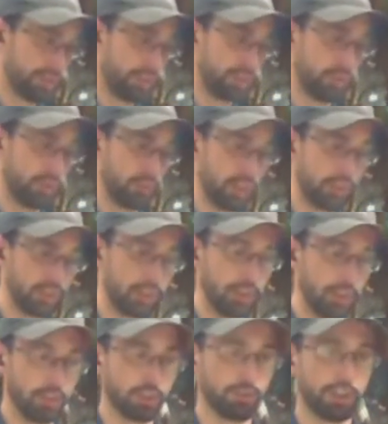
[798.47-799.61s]
situation
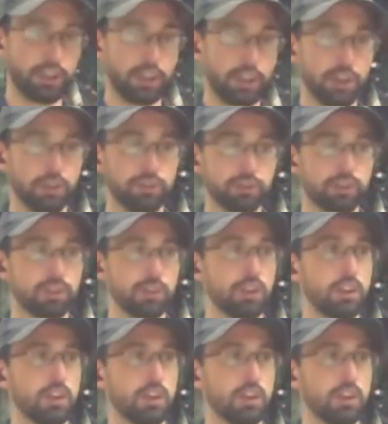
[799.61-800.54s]
in a greenhouse,